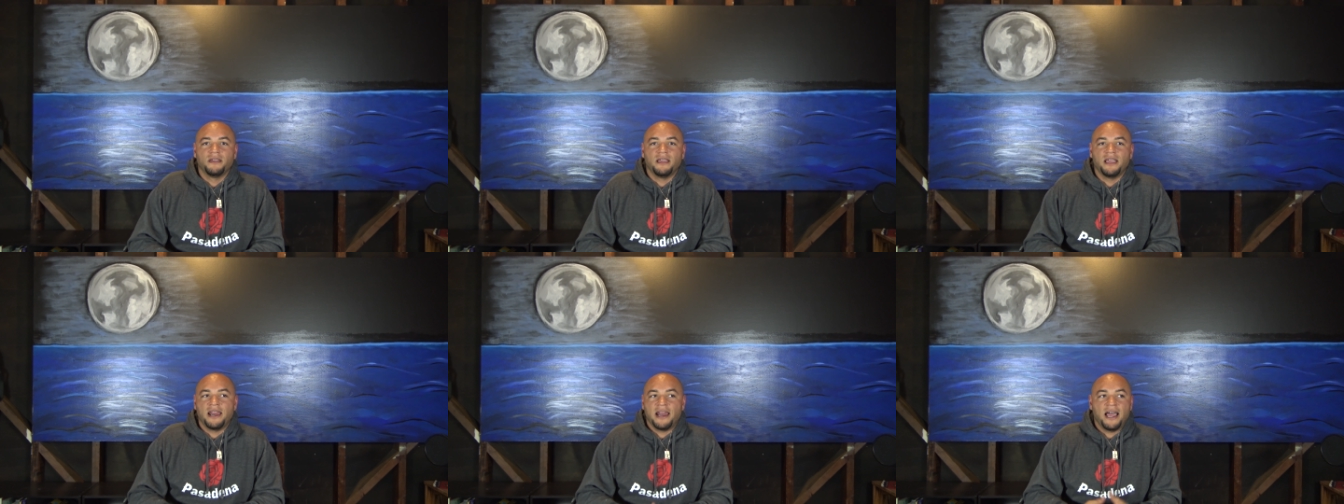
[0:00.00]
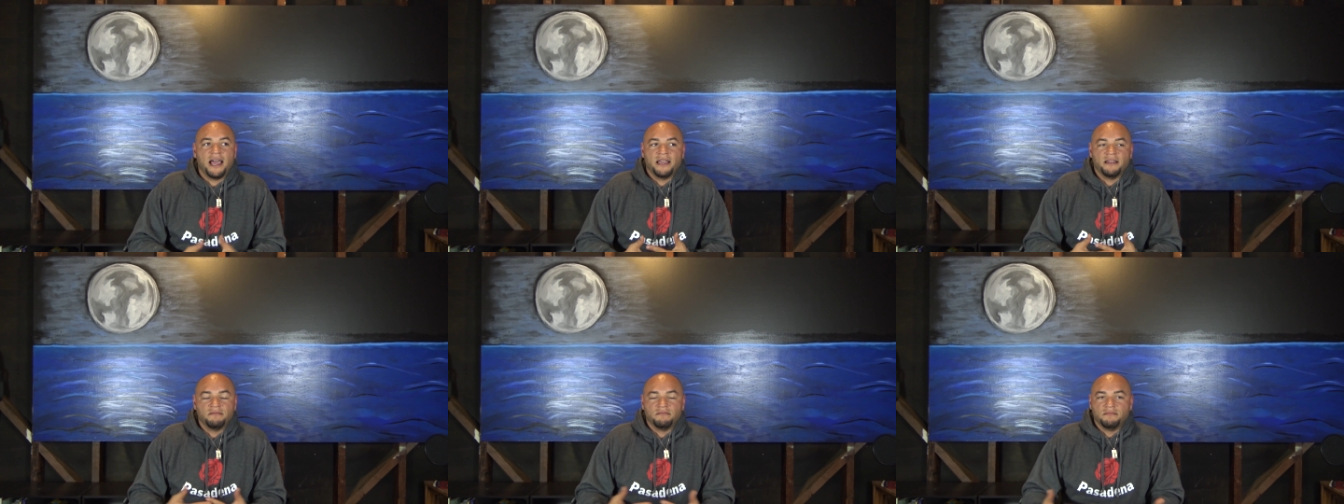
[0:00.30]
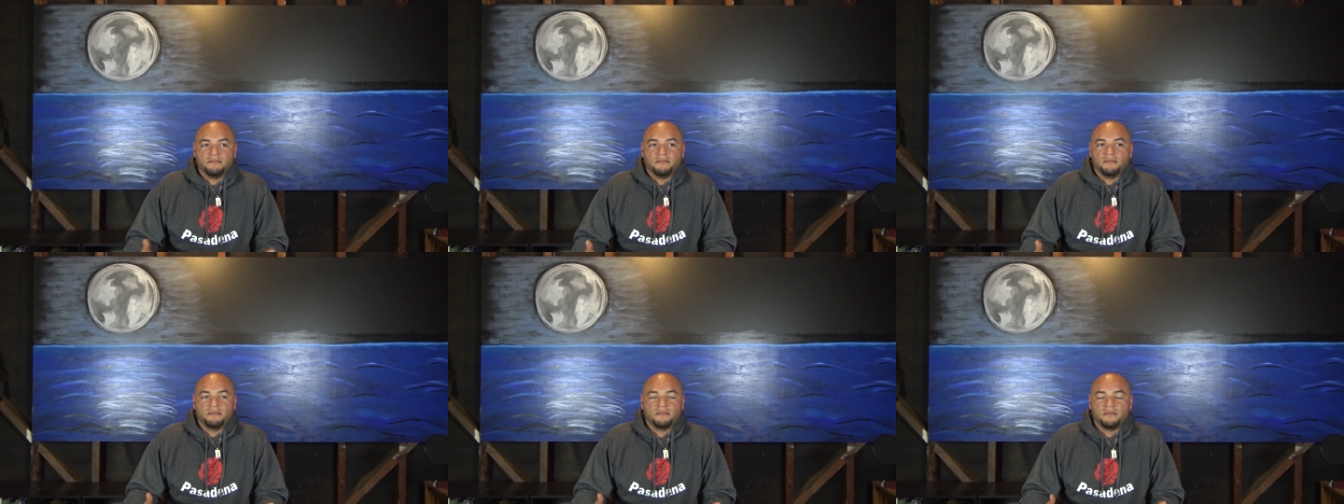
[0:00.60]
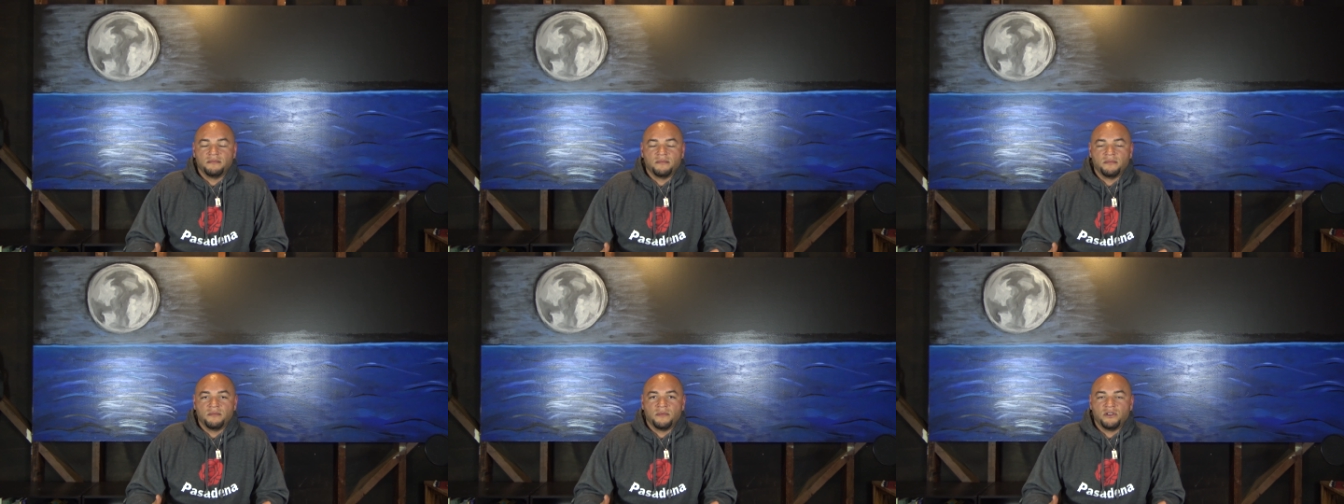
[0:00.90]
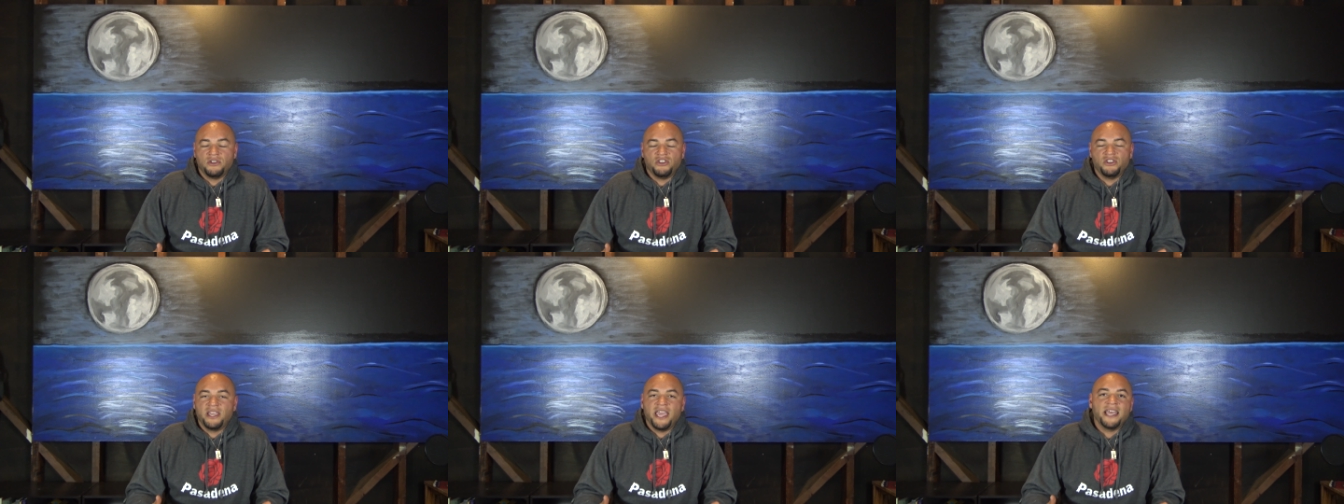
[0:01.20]
And I,
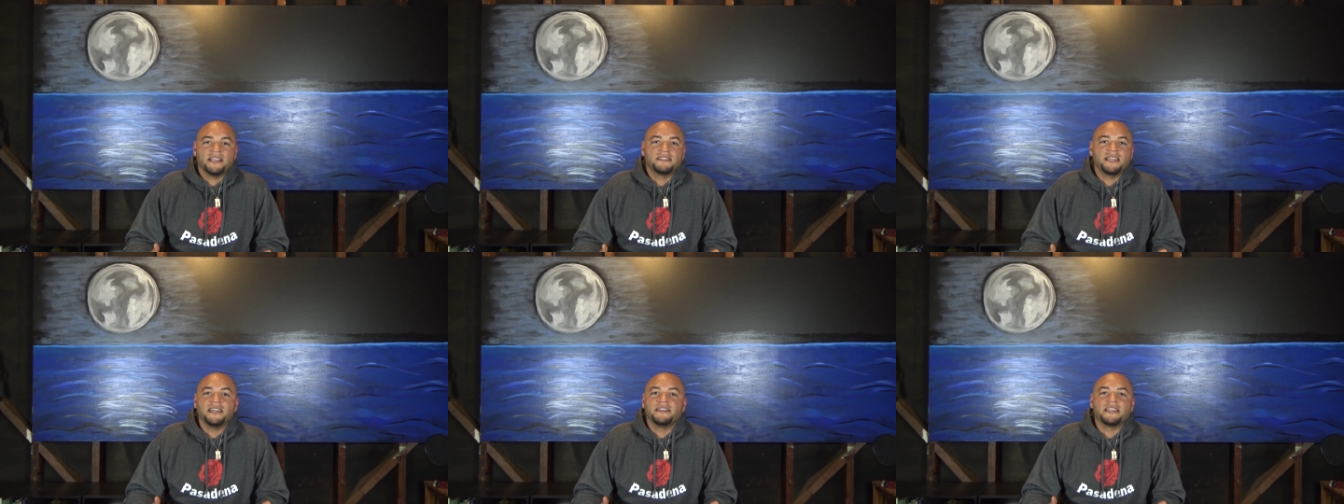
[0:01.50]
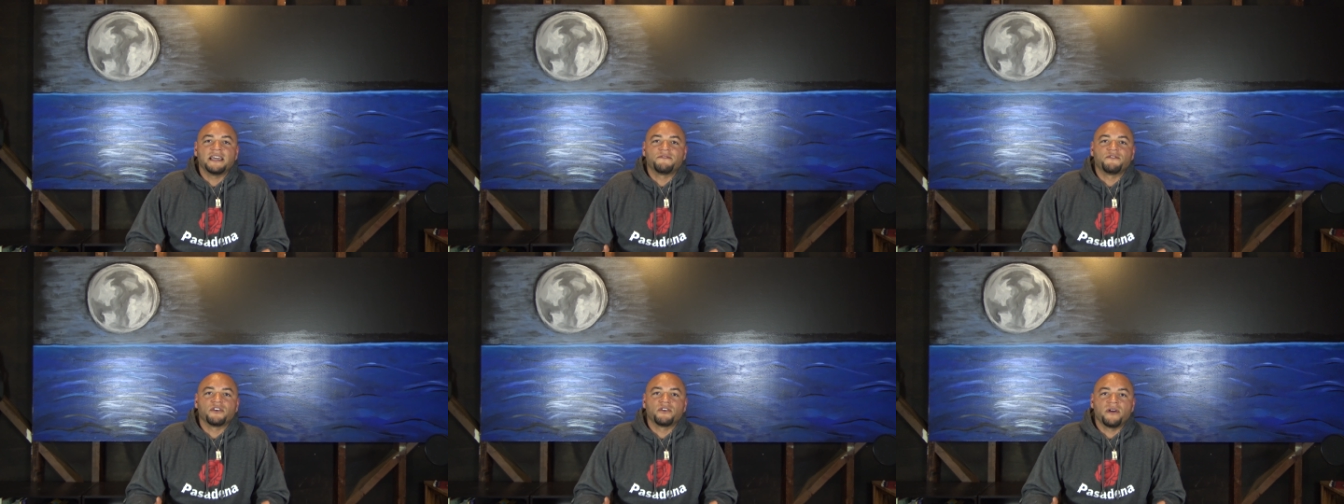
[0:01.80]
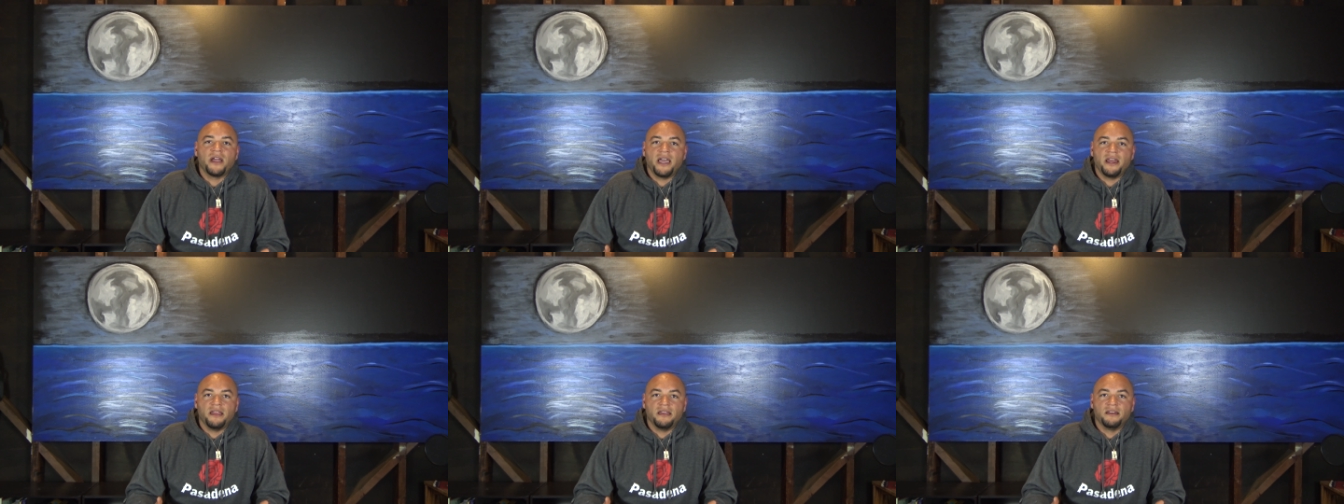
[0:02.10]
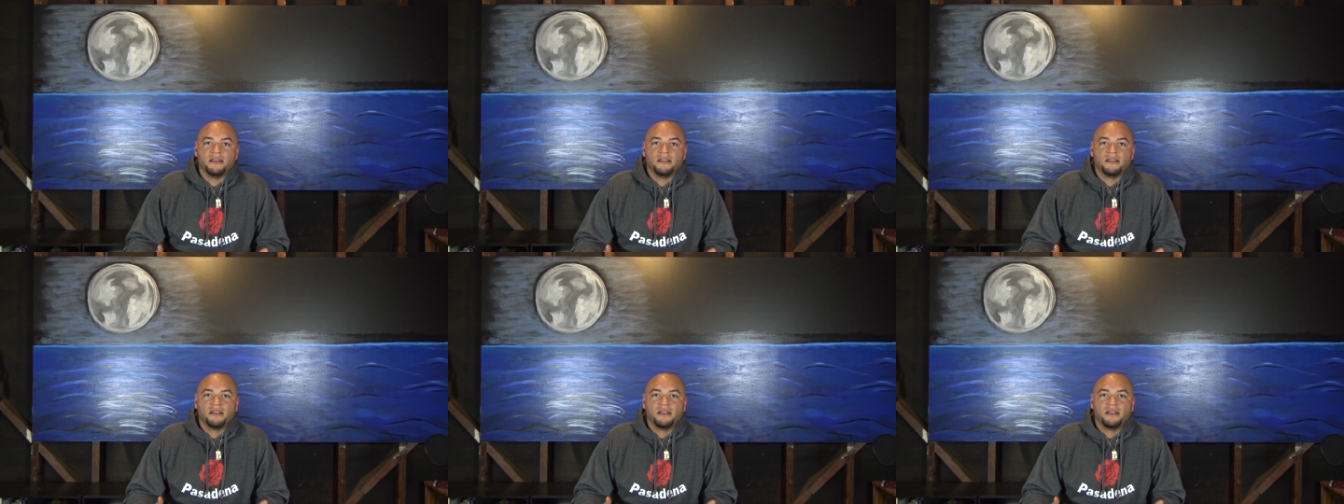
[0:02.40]
you can't take that for granted.